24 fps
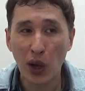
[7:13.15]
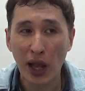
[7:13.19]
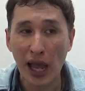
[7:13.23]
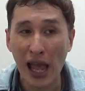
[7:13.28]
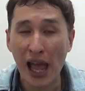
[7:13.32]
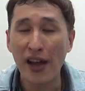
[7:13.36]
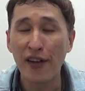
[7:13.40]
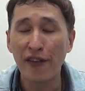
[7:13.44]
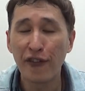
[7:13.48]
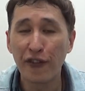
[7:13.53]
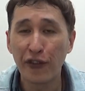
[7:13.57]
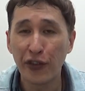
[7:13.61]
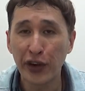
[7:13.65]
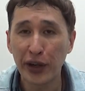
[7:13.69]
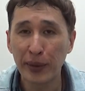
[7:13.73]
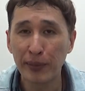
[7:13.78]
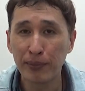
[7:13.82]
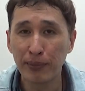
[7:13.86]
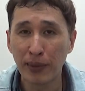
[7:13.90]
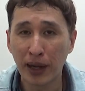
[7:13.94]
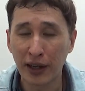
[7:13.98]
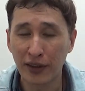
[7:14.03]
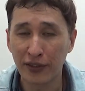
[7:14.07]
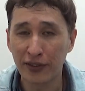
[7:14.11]
every
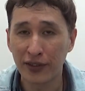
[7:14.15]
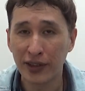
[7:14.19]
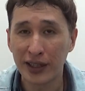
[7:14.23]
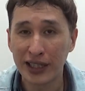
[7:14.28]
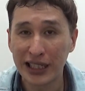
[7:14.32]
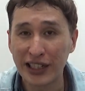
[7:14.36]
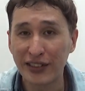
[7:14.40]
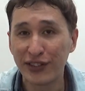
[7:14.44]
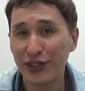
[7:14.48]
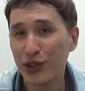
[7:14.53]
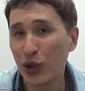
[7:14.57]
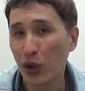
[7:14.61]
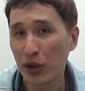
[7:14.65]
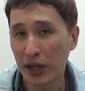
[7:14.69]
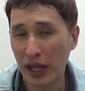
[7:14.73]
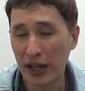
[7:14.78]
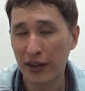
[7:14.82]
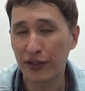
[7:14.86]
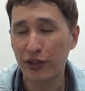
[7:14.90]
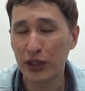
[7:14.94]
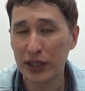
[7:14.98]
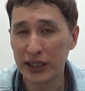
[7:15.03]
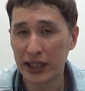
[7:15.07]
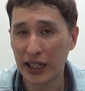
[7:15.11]
month, if not
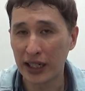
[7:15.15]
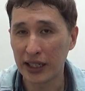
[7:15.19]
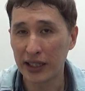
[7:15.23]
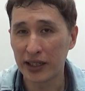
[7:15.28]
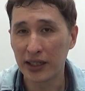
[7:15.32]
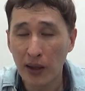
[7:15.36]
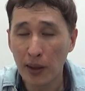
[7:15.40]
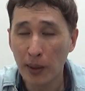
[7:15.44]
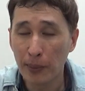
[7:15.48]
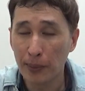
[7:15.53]
every day.